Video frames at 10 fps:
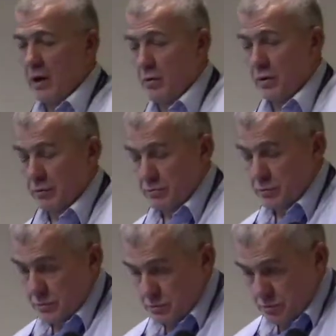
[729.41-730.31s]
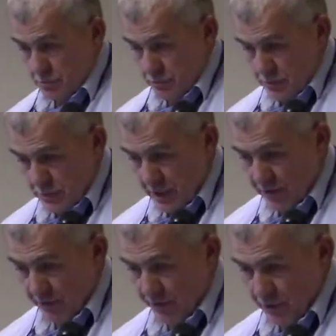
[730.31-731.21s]
I will
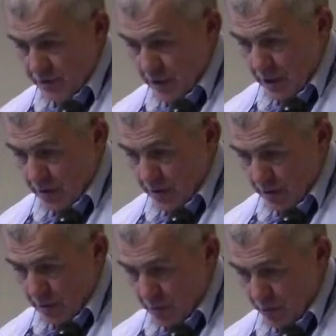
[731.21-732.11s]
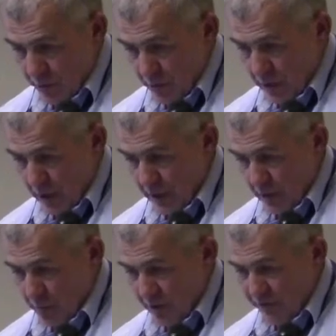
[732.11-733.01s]
take the first line, the number three line
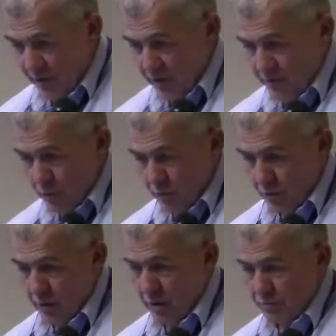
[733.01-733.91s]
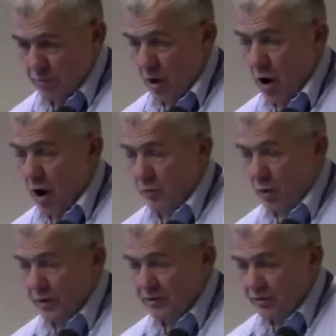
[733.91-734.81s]
here, but if any of you who are on
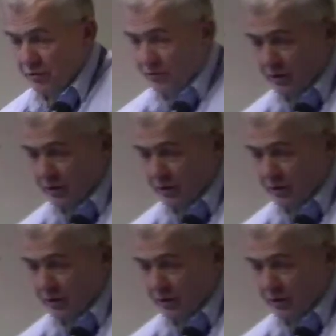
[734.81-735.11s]
want to just